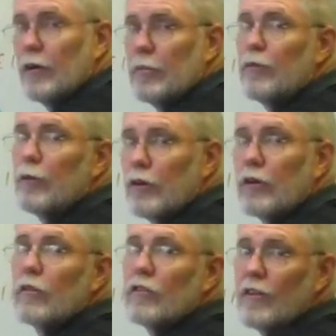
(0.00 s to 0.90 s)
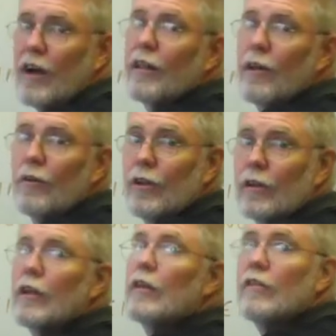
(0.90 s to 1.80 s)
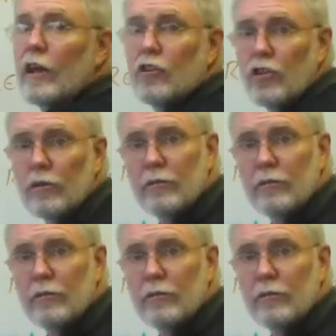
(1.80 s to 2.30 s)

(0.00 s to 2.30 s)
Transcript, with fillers: before you can start loading it in tension.